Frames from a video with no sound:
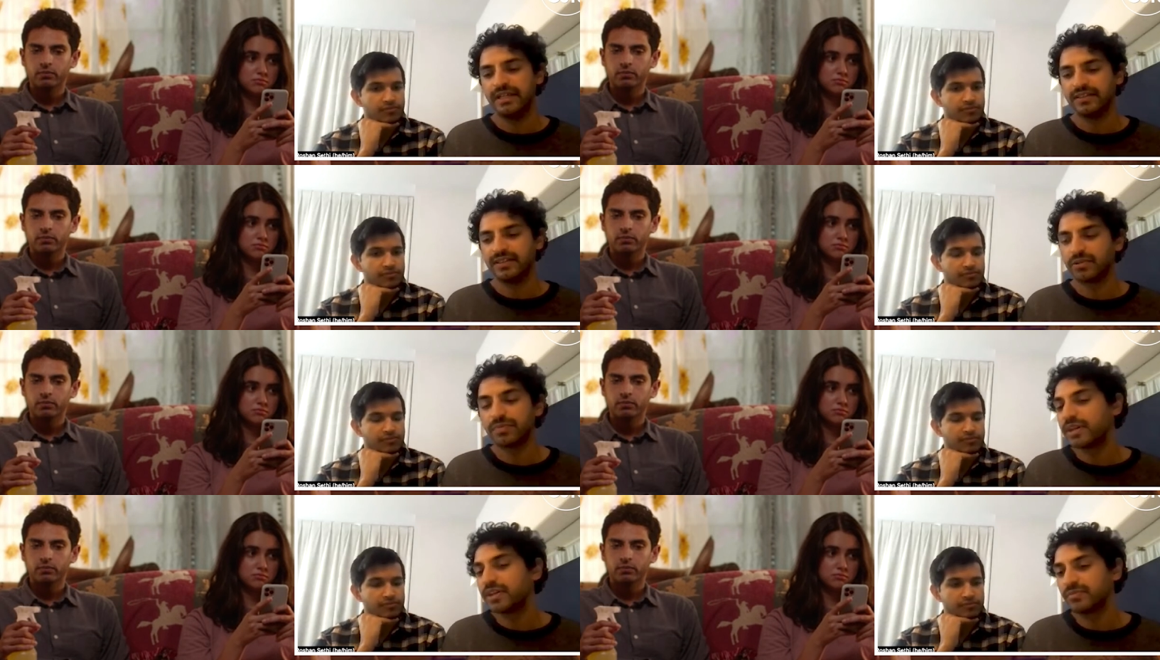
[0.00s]
Speaker 1: there
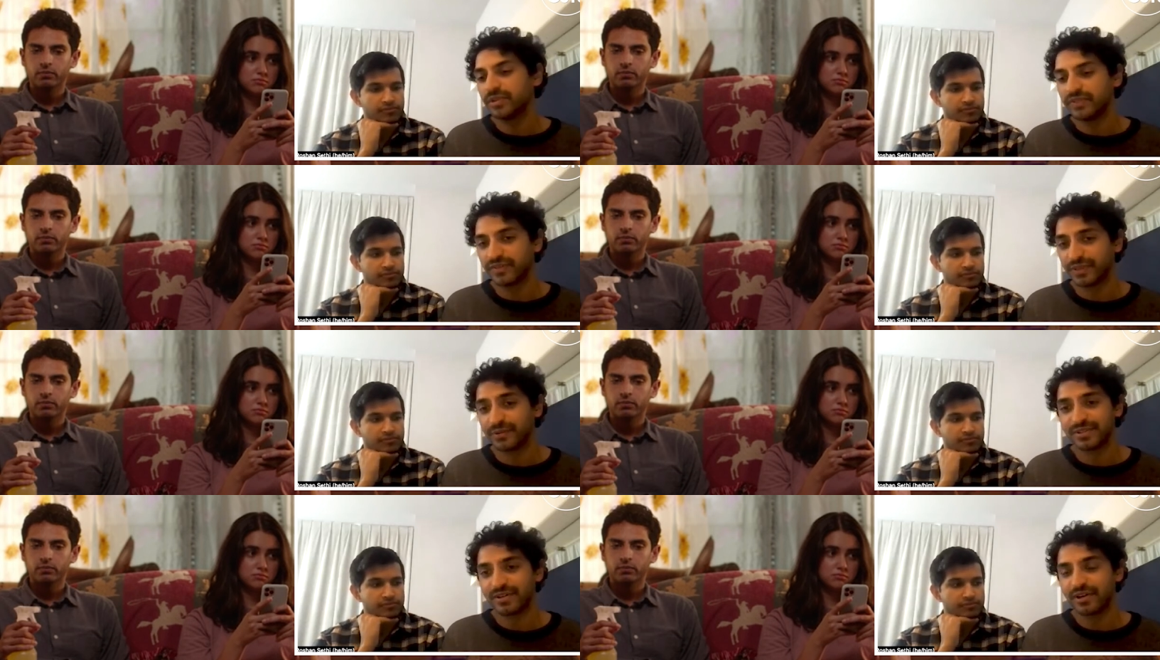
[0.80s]
would be no movie if
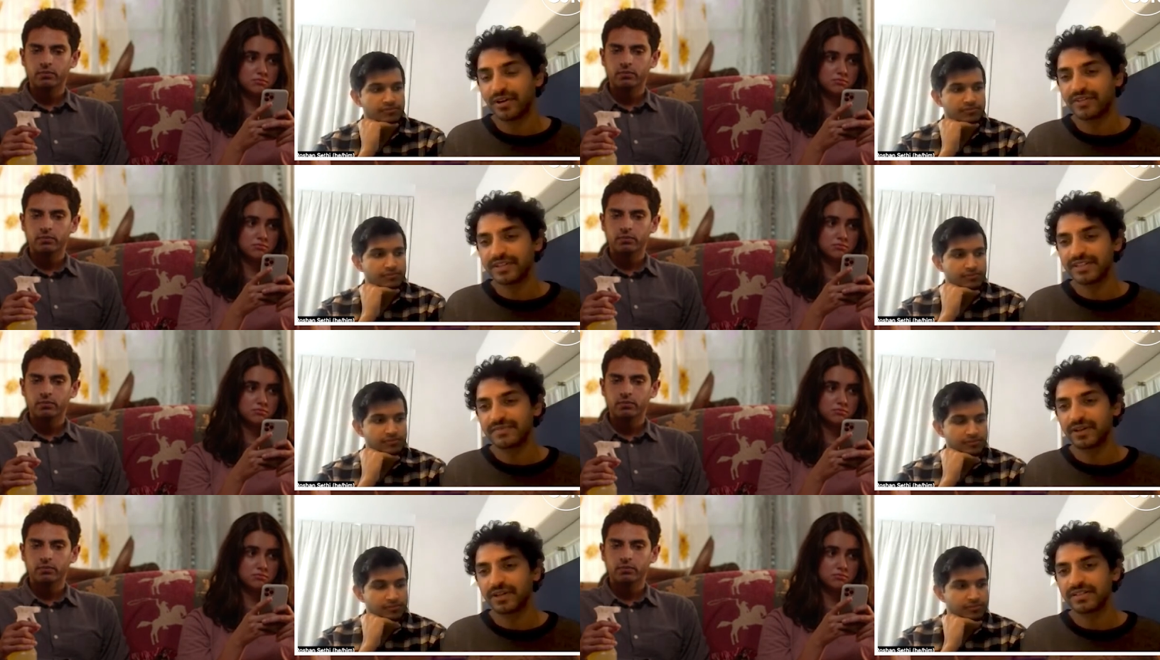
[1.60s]
there was no COVID in
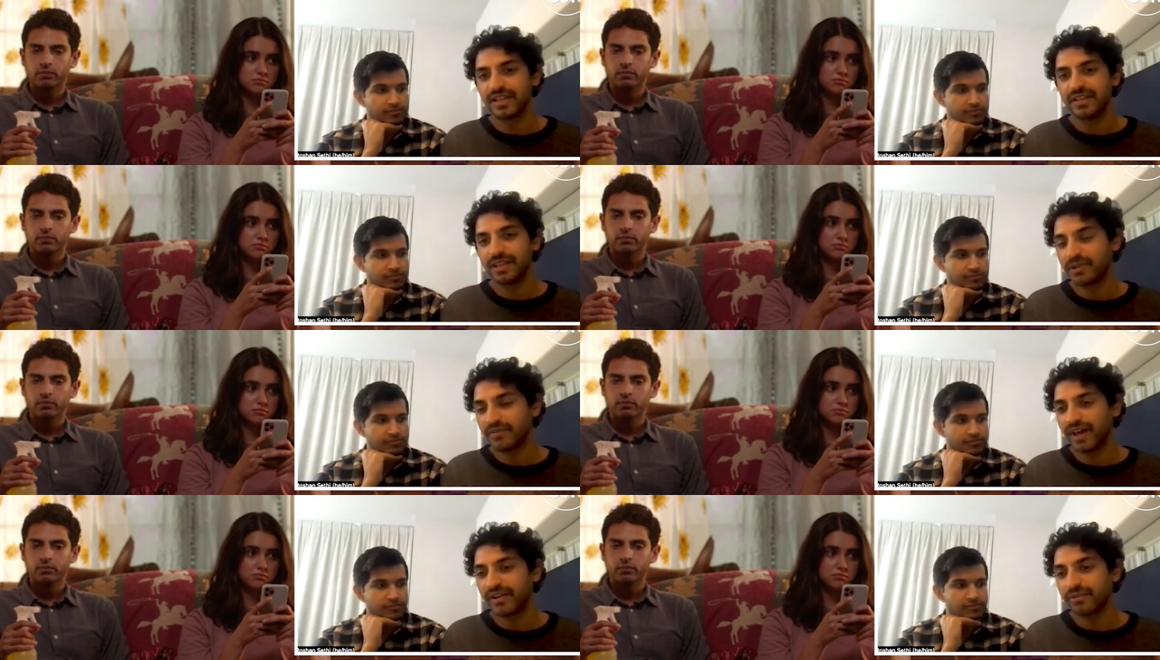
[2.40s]
this because they would
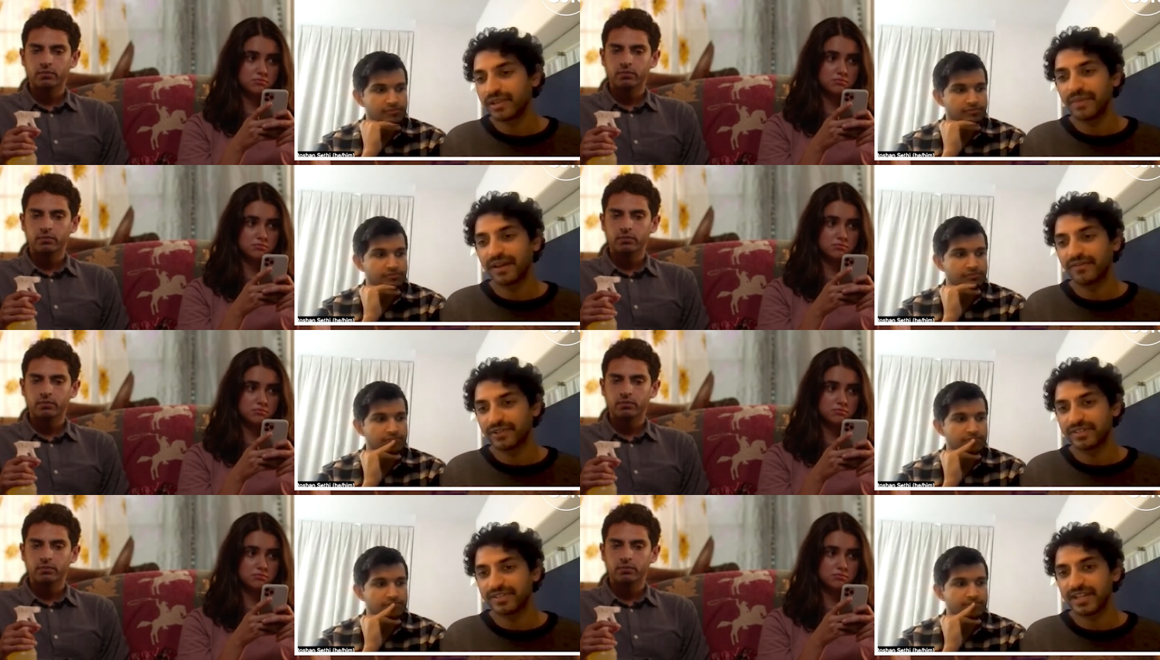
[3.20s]
have had a really bad
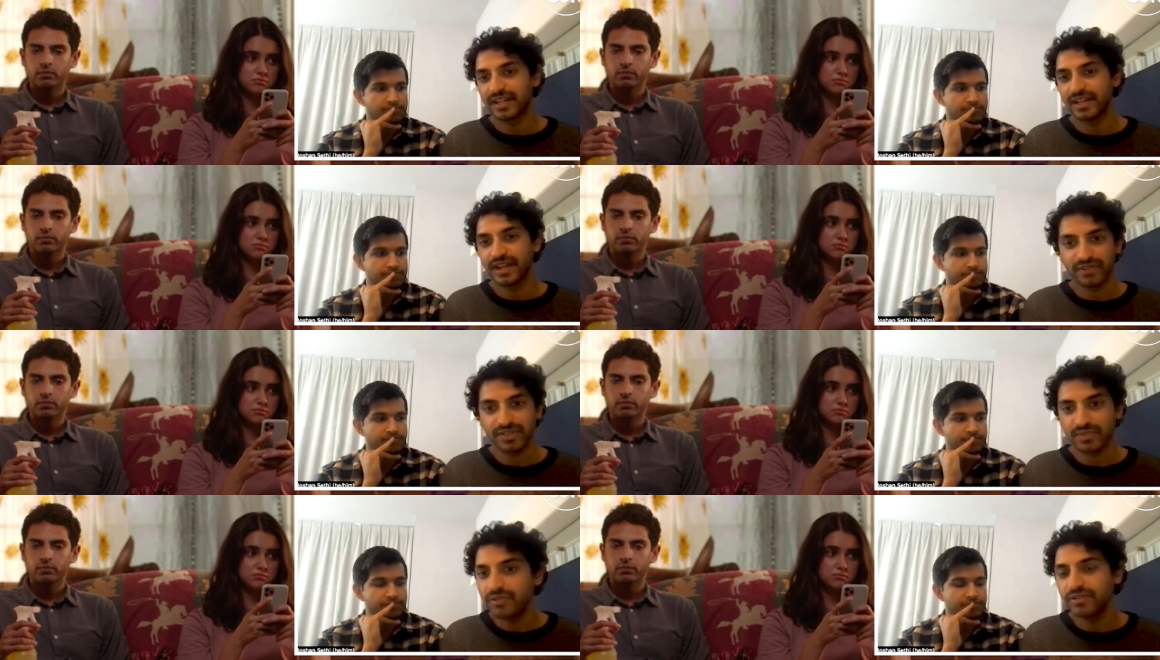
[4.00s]
first date and never
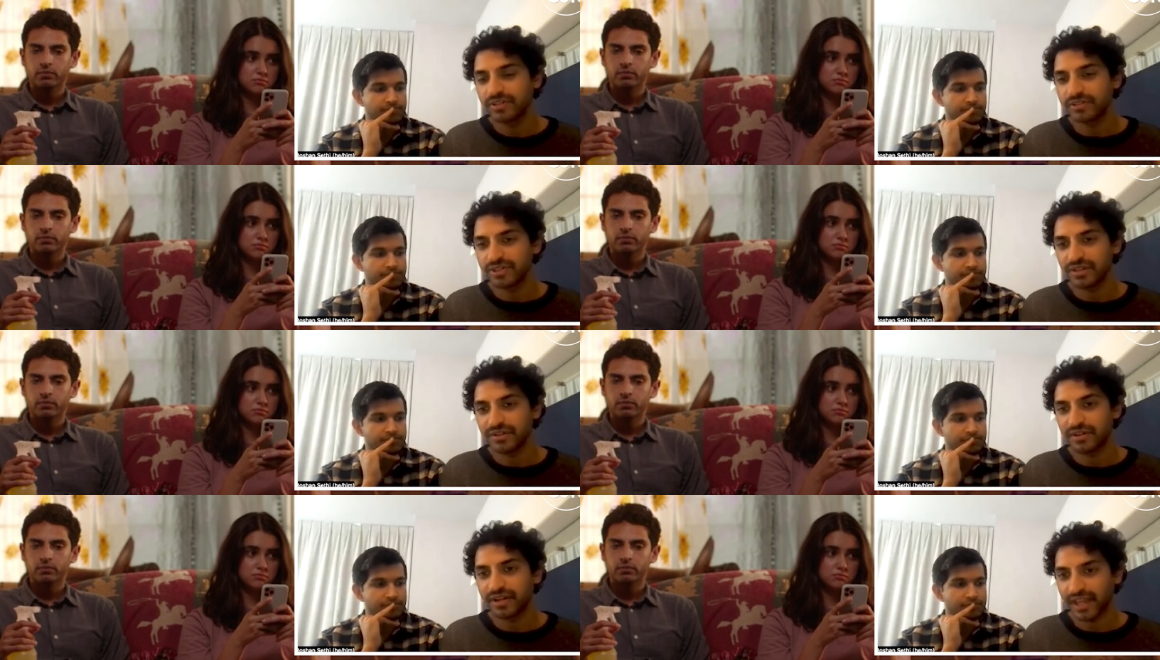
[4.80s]
spoken to each
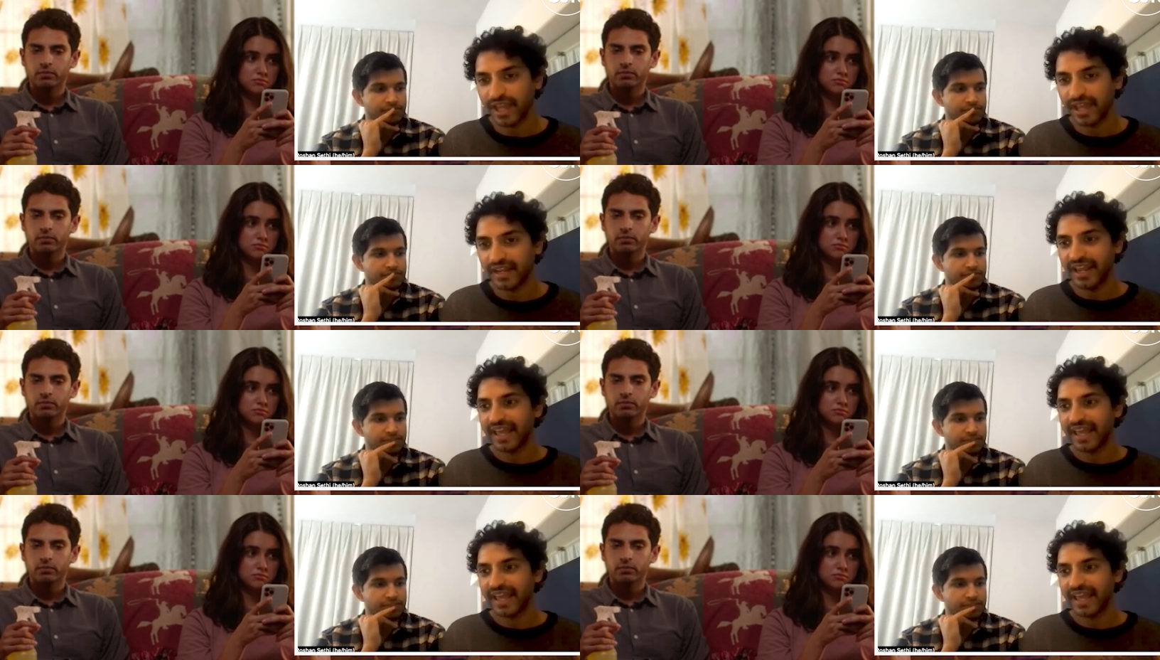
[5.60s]
other again.